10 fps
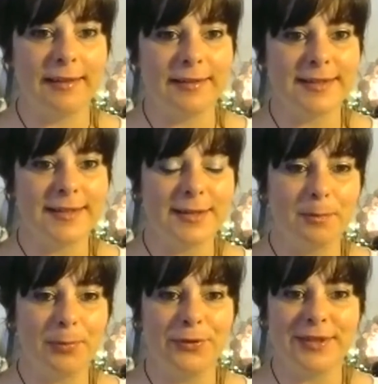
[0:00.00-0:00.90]
This is a
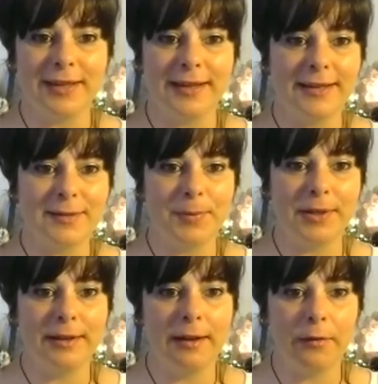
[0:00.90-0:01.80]
person that's
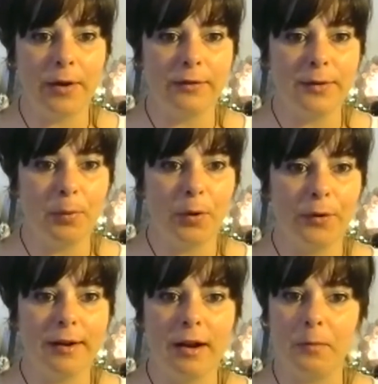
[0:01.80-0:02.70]
been around the
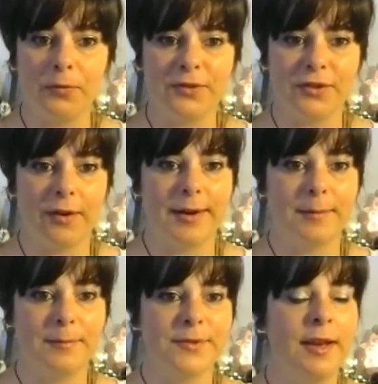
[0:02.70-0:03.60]
block a couple
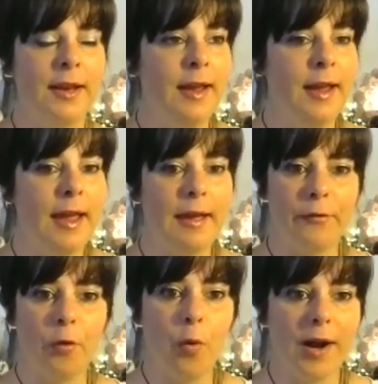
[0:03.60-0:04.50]
times,
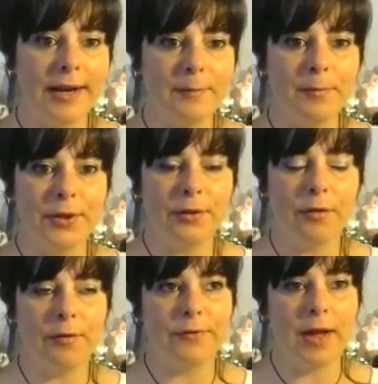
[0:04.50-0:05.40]
have quite a bit
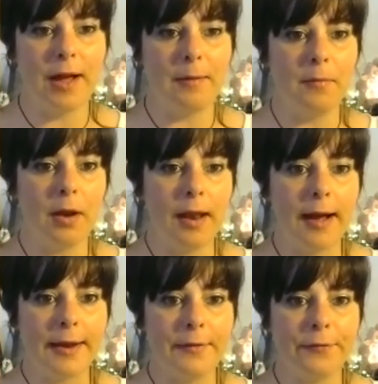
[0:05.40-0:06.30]
of
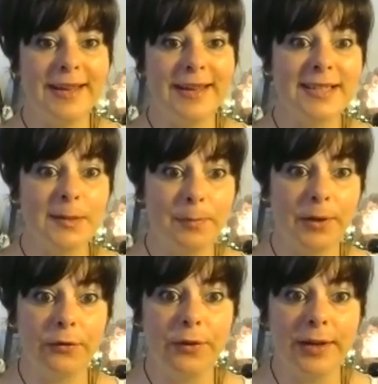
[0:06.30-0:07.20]
life
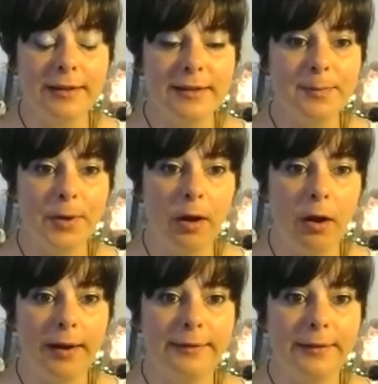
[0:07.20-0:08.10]
experience
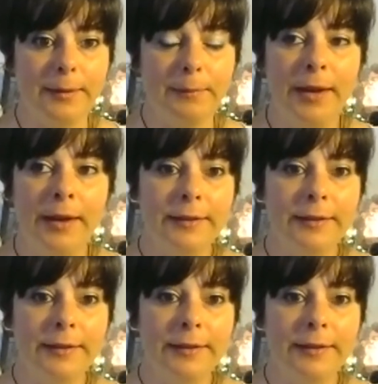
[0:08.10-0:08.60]
behind them.